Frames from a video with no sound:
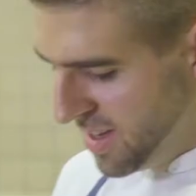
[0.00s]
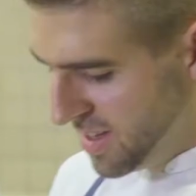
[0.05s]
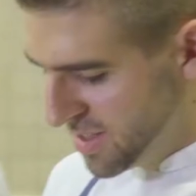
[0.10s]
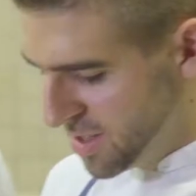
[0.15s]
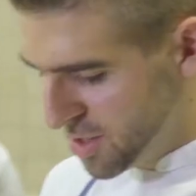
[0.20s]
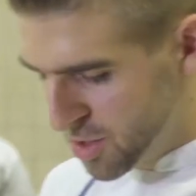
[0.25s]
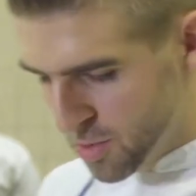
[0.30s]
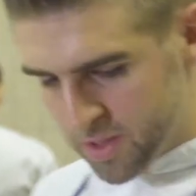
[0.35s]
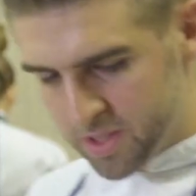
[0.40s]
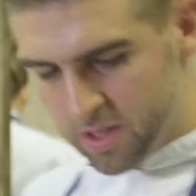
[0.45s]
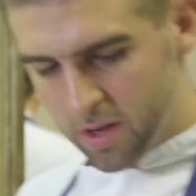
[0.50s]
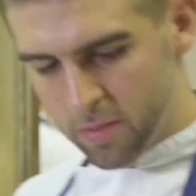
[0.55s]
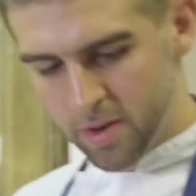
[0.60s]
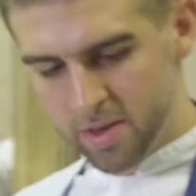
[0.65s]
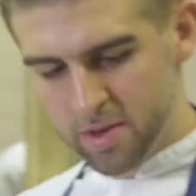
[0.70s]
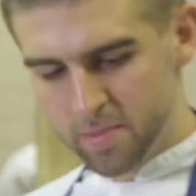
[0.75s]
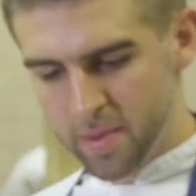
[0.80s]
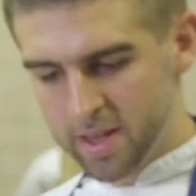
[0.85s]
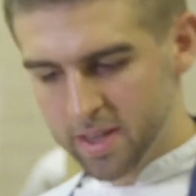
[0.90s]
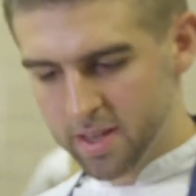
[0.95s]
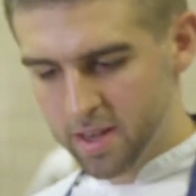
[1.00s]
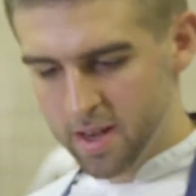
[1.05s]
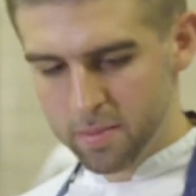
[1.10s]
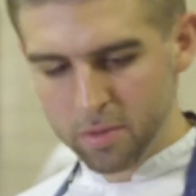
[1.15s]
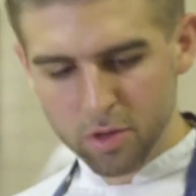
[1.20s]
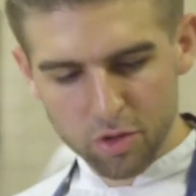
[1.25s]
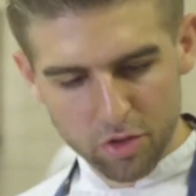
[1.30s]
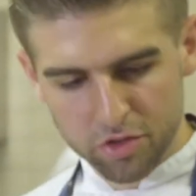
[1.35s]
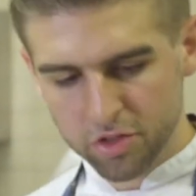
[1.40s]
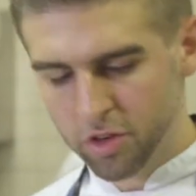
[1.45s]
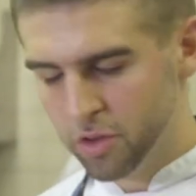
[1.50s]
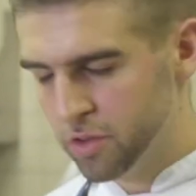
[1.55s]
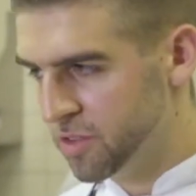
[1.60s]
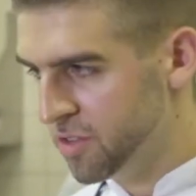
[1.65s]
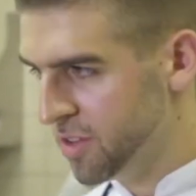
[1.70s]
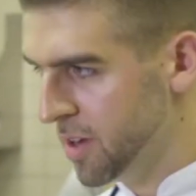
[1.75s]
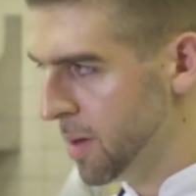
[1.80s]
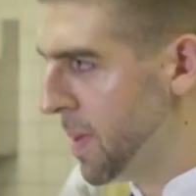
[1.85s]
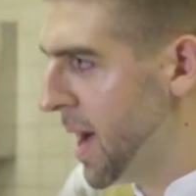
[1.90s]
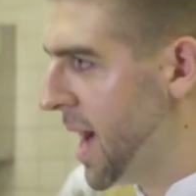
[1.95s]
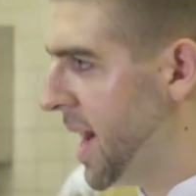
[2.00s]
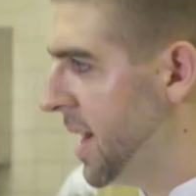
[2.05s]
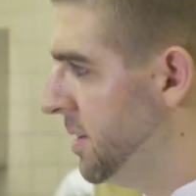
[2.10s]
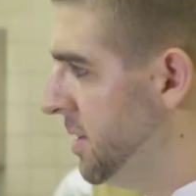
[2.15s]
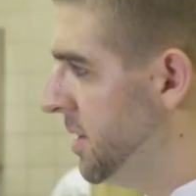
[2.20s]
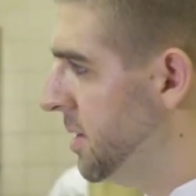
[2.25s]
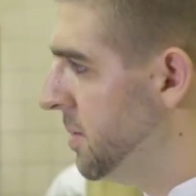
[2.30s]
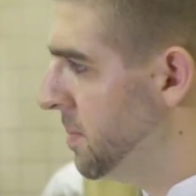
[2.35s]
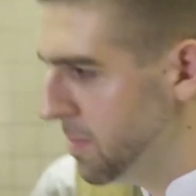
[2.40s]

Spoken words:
So it's almost like where you make croutons in a pan,